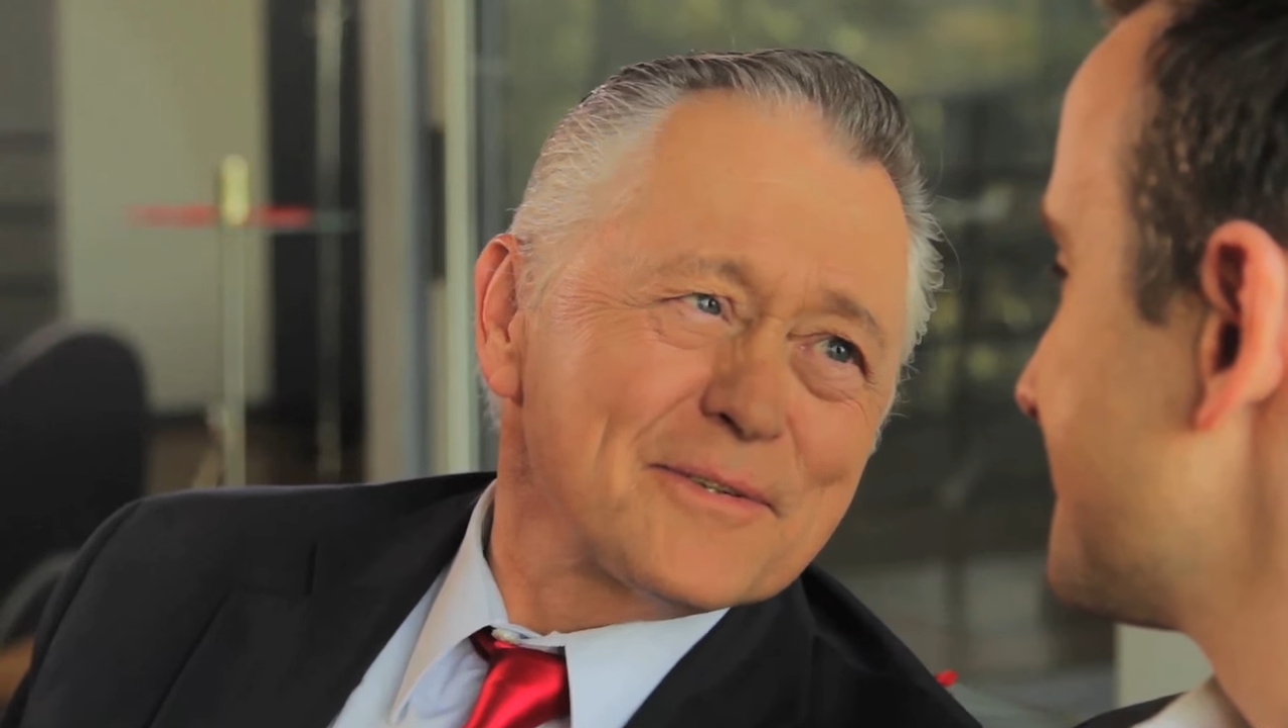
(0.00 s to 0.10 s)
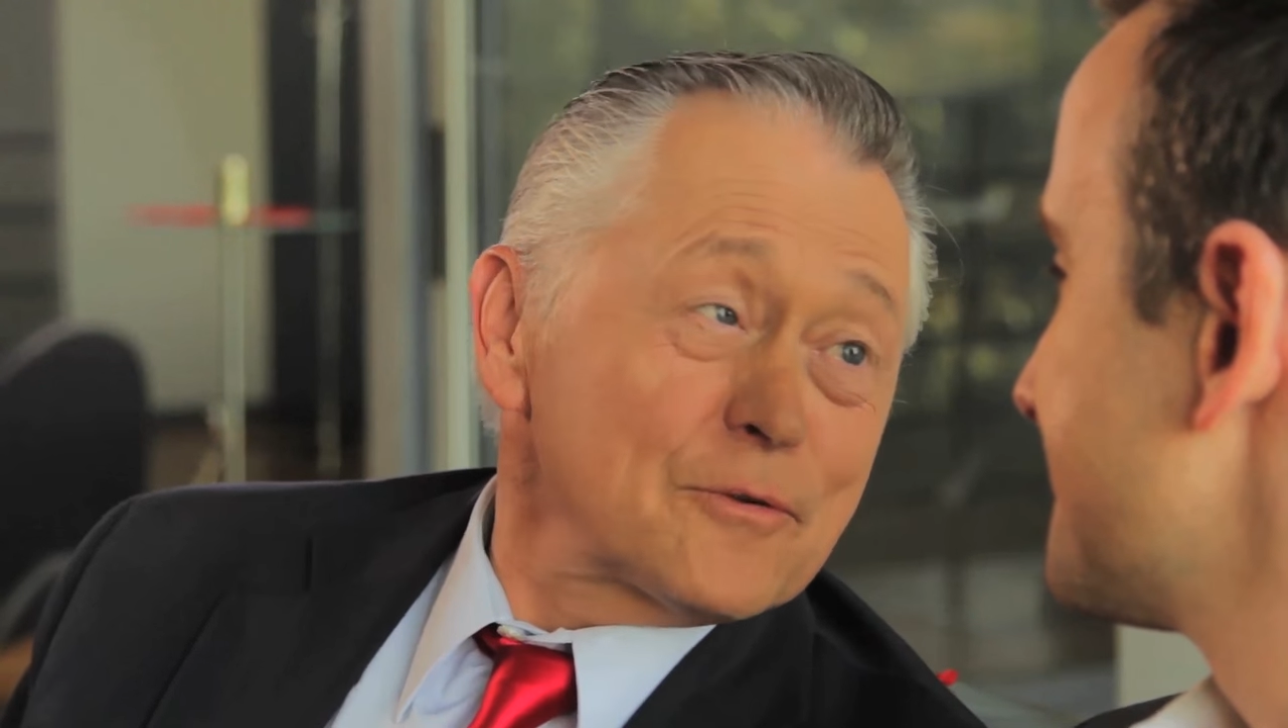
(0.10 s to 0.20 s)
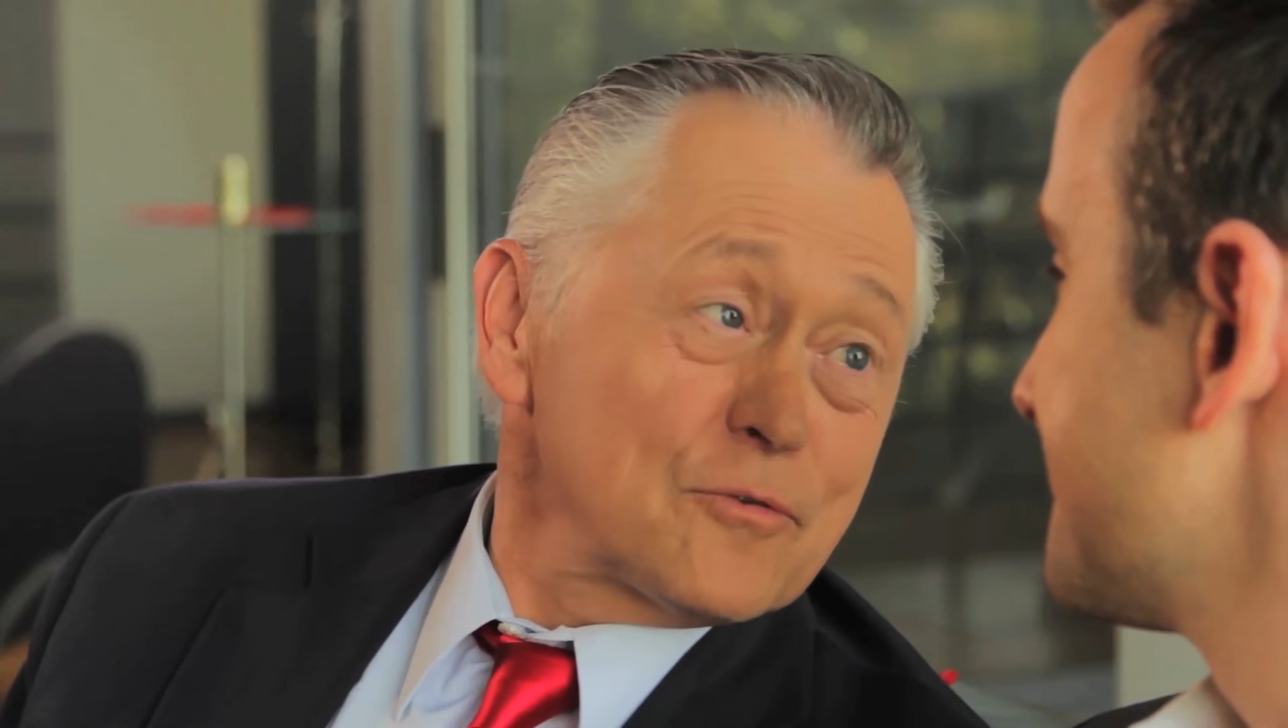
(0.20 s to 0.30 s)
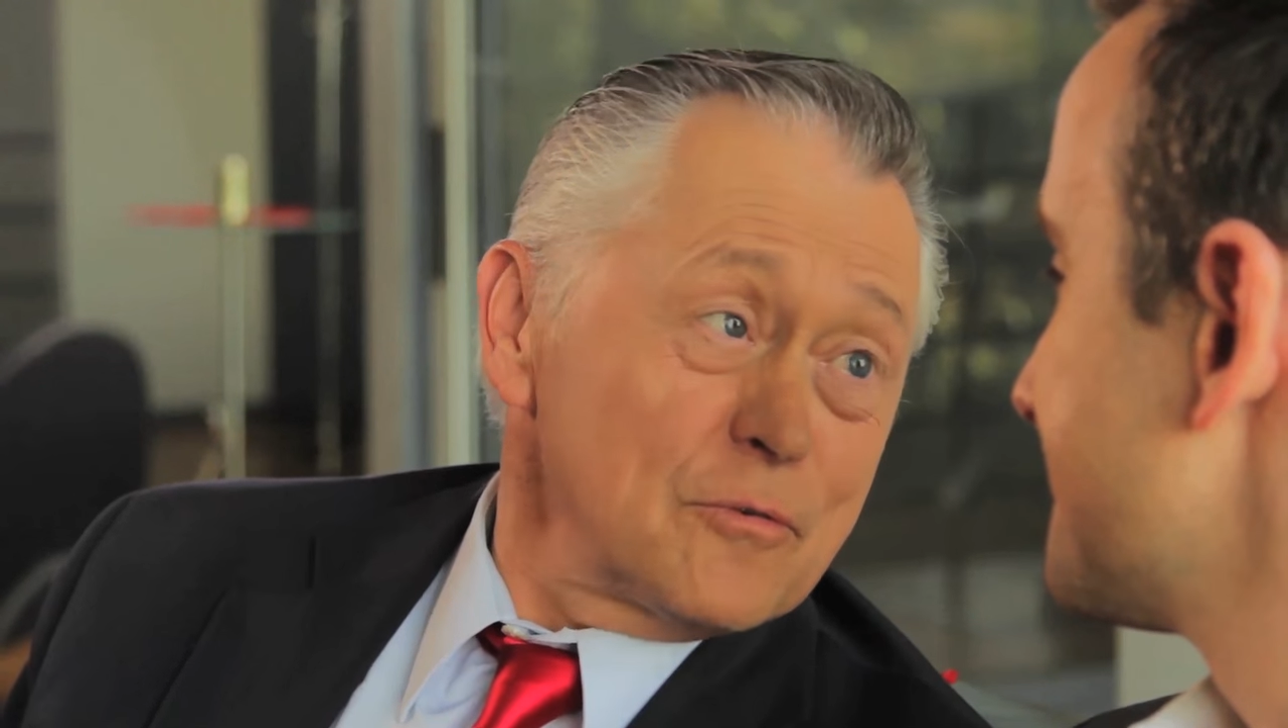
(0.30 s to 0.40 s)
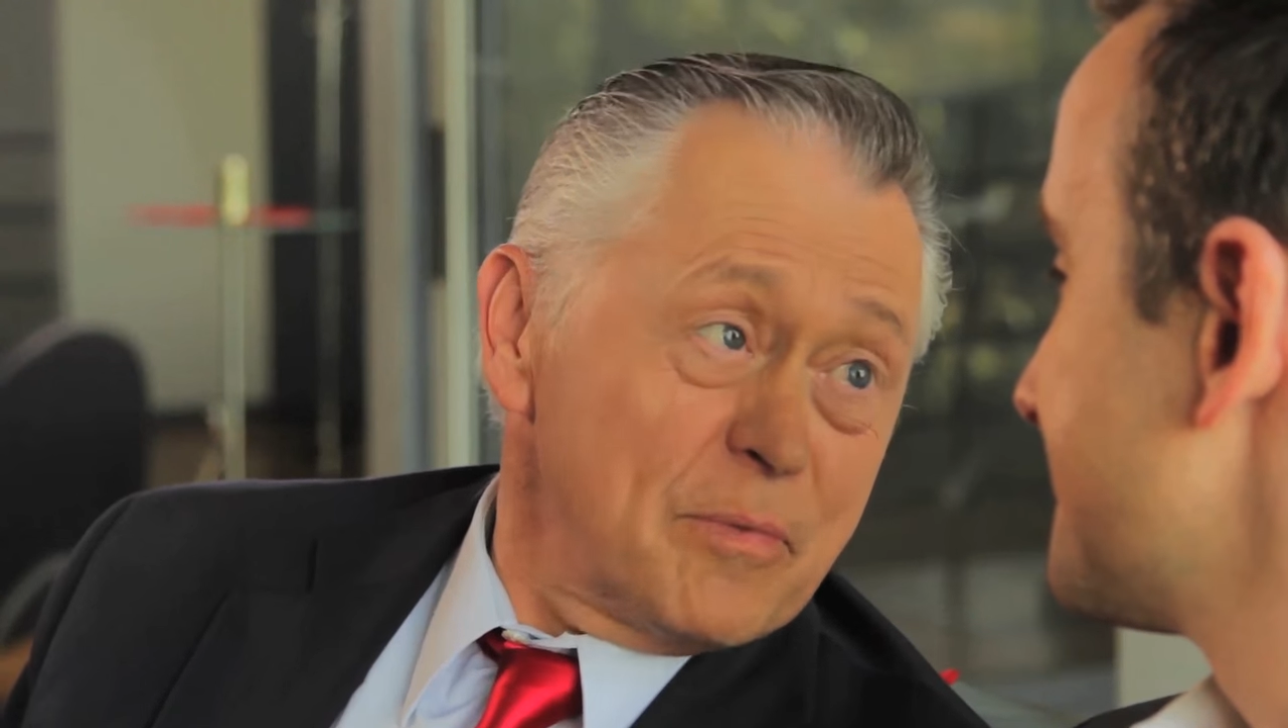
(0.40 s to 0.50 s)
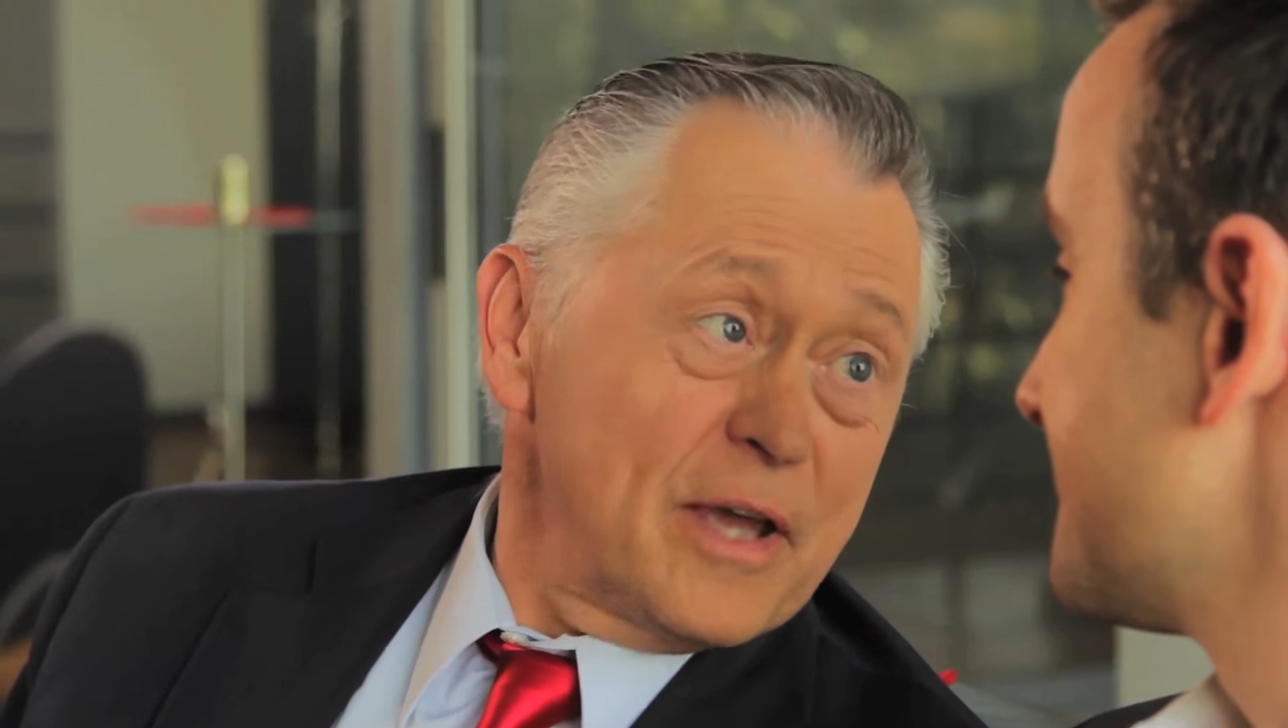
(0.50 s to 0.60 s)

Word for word: They're true